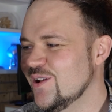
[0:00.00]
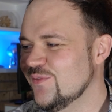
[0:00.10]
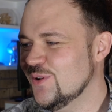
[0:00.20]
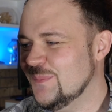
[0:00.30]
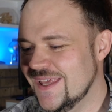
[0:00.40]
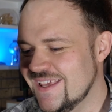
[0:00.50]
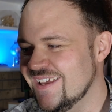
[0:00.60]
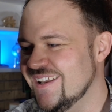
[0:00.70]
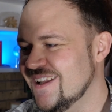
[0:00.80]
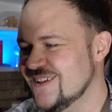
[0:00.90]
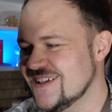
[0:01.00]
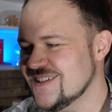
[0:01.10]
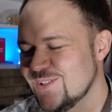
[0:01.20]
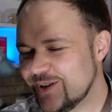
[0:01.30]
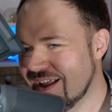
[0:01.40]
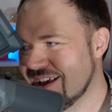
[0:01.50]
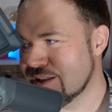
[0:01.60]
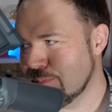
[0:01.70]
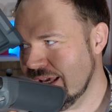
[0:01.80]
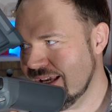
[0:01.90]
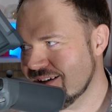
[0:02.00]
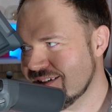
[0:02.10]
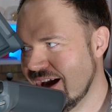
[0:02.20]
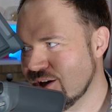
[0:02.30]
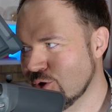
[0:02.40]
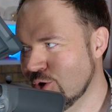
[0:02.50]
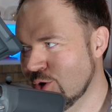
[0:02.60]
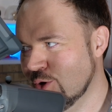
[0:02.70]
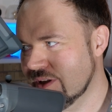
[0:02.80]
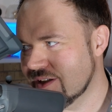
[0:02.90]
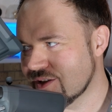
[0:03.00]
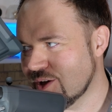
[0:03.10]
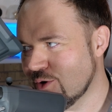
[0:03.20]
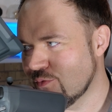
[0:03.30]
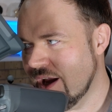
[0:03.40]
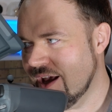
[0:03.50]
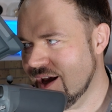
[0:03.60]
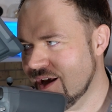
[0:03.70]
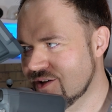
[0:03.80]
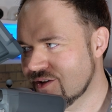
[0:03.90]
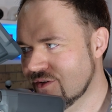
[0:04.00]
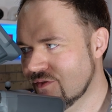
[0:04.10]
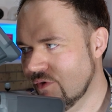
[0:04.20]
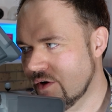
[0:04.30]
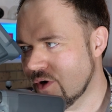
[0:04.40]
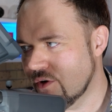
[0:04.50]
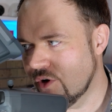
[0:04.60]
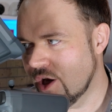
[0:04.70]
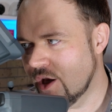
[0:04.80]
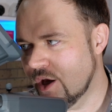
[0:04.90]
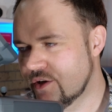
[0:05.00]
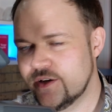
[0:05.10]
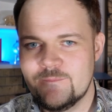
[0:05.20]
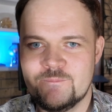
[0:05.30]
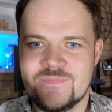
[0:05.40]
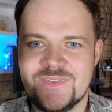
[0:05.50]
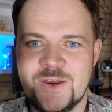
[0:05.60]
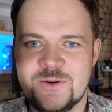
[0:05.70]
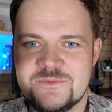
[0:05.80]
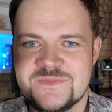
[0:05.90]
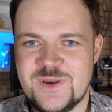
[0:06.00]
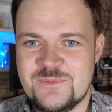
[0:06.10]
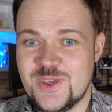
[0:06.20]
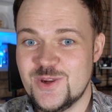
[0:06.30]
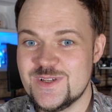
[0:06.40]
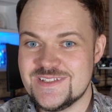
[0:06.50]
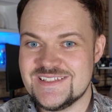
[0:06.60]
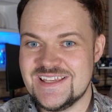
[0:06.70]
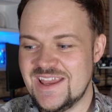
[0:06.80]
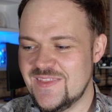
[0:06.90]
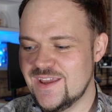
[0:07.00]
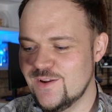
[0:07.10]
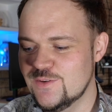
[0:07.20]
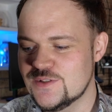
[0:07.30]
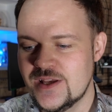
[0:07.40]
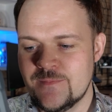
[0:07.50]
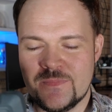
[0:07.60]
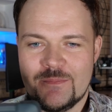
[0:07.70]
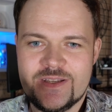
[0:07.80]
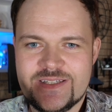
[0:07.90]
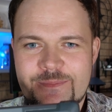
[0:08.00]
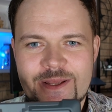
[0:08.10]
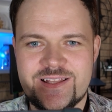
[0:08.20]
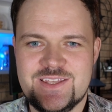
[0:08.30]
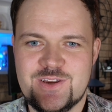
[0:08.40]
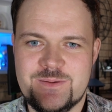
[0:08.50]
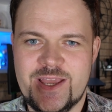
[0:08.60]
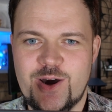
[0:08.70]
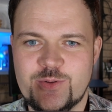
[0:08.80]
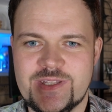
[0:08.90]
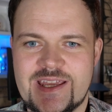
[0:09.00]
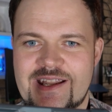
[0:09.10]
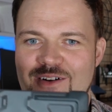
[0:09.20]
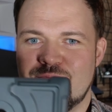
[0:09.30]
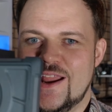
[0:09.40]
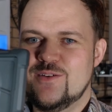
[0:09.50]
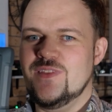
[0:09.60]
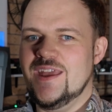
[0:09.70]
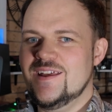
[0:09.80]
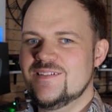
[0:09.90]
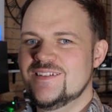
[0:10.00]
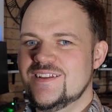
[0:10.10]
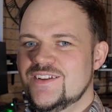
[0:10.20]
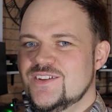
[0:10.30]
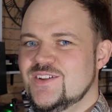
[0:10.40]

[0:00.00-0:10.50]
don't know if it'll peak it. It doesn't look like it's peaked at all. It doesn't go red. Red. No. So I'm curious to see how that goes. But typically you're going to be holding it around there.